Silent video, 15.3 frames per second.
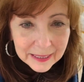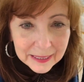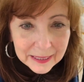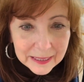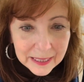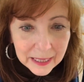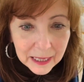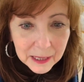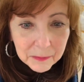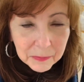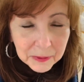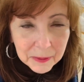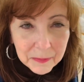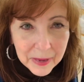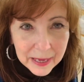to
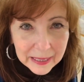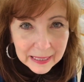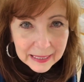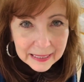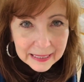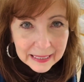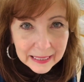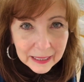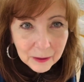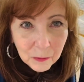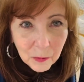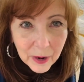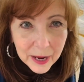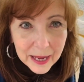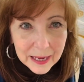implement it in
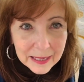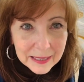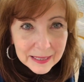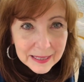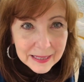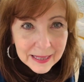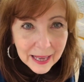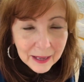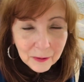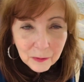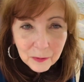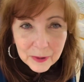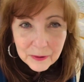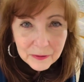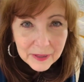ways that
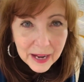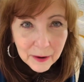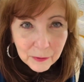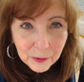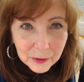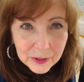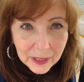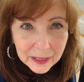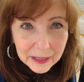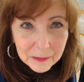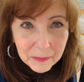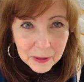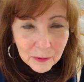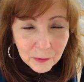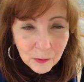we've never done
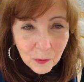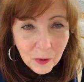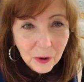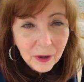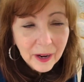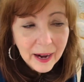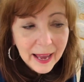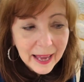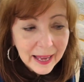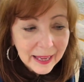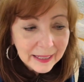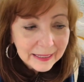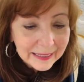before and